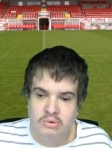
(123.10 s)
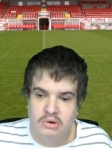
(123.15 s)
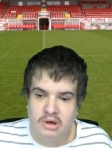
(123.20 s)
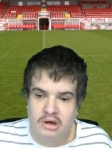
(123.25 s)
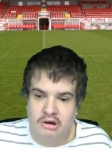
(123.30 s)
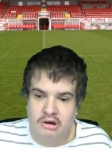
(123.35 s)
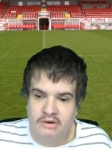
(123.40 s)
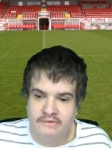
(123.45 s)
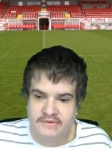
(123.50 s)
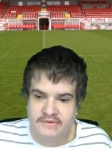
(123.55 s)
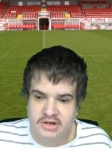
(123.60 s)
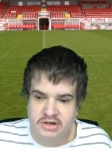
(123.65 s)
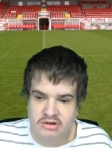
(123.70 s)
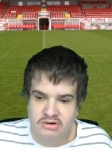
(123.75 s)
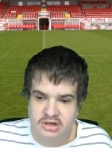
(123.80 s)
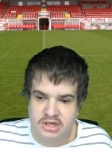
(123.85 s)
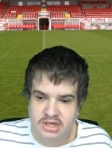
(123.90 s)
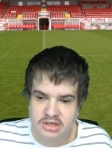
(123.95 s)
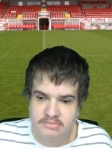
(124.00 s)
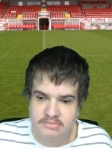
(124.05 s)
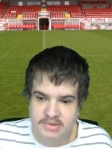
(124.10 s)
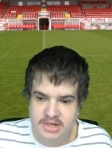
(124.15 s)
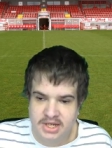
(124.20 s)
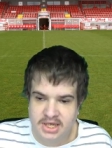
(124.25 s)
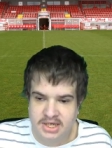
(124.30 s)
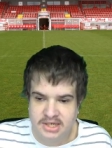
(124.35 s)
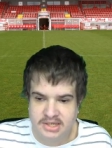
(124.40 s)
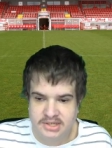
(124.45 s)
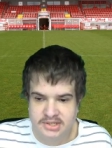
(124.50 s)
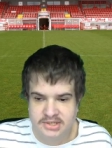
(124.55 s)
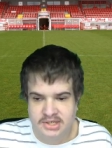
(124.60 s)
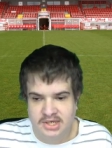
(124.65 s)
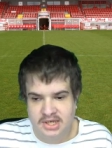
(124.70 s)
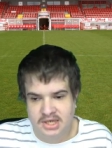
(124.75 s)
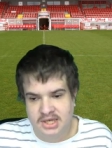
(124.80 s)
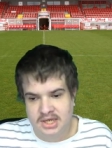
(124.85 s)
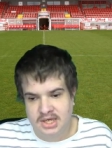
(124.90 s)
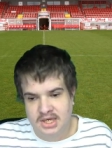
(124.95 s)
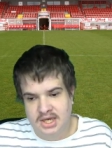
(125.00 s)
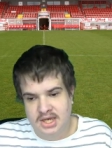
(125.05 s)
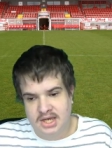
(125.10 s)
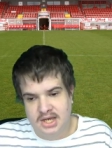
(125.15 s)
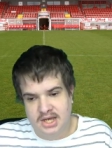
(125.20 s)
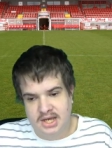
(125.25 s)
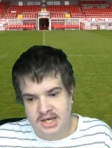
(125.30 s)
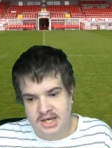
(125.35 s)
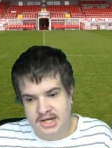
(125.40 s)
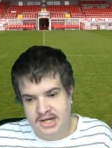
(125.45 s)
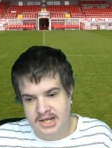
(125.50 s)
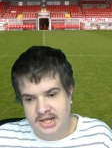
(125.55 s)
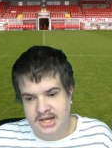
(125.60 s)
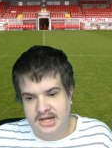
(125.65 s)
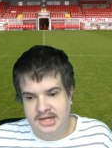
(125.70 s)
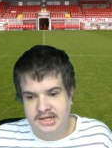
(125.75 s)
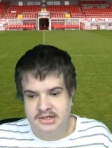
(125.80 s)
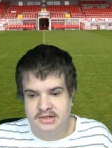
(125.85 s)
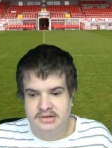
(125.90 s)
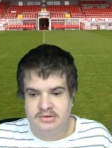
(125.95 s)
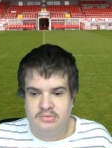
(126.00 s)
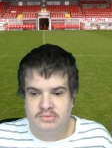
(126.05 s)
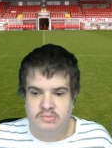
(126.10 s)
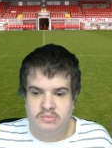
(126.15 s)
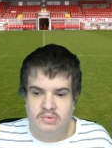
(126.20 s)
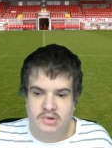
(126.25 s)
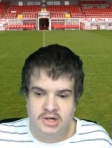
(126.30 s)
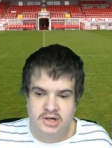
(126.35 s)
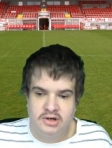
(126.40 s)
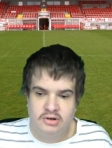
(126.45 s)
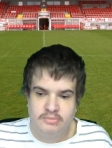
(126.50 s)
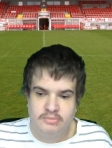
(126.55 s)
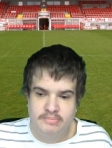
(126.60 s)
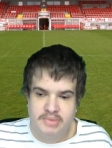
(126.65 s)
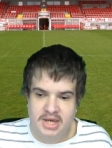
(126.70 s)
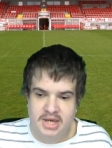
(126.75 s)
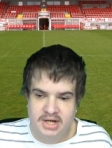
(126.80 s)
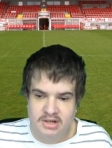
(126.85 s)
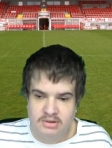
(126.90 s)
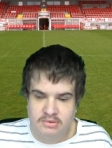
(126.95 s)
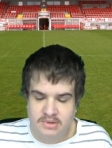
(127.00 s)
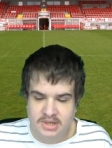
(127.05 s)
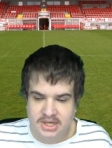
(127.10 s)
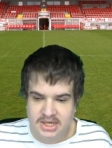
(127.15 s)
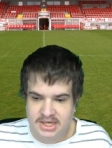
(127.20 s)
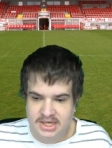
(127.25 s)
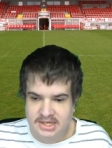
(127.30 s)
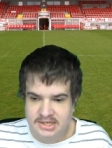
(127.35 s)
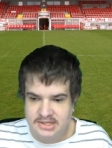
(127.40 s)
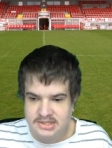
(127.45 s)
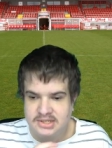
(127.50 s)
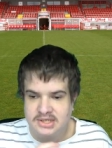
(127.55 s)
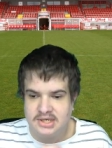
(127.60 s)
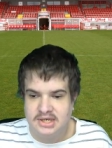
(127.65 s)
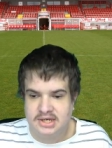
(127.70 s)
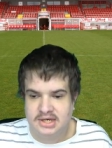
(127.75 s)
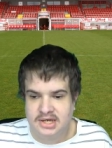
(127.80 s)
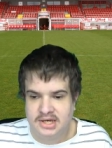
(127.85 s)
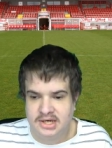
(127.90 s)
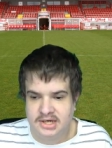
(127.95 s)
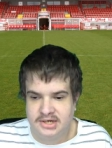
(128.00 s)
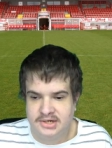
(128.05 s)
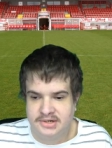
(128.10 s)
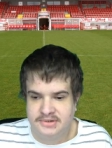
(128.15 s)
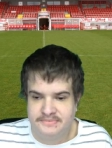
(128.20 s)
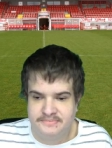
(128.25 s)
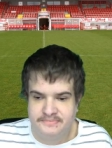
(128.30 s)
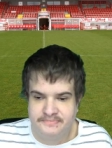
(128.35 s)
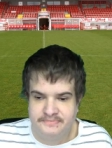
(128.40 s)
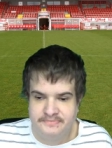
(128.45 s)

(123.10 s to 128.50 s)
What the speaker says: after 90 minutes and then winning on penalties. You